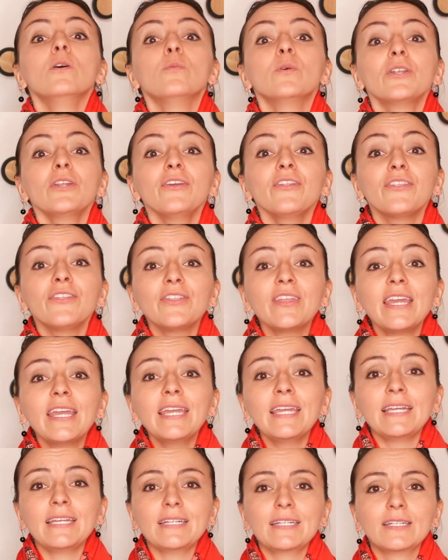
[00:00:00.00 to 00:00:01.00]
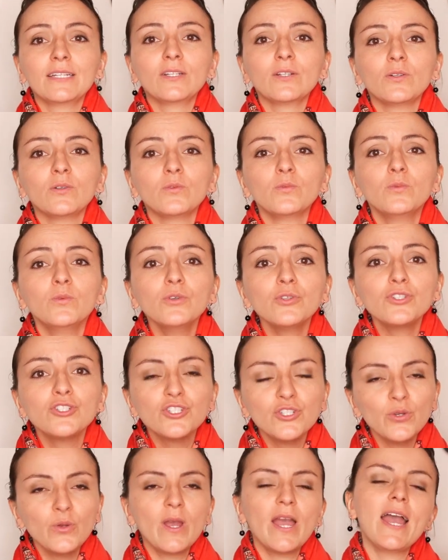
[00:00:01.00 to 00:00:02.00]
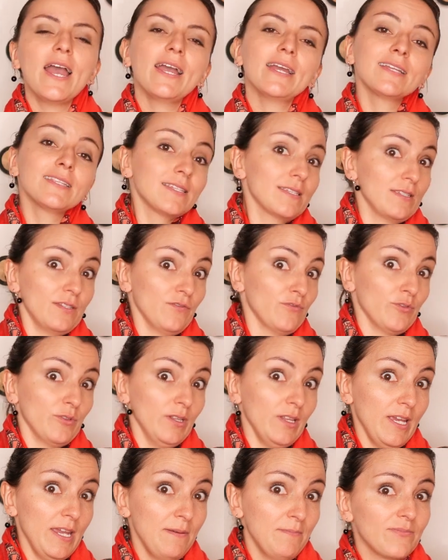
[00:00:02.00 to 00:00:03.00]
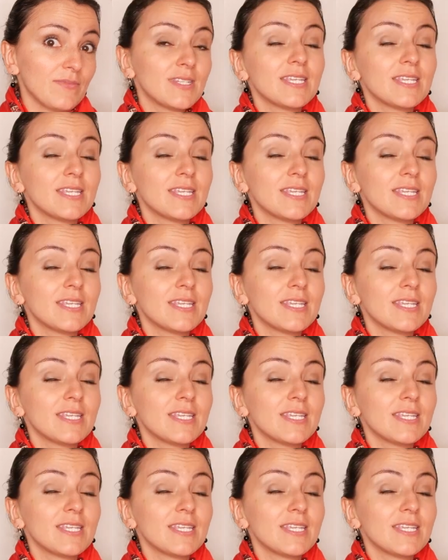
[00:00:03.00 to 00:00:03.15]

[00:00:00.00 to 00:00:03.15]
What do you think? Would you act differently?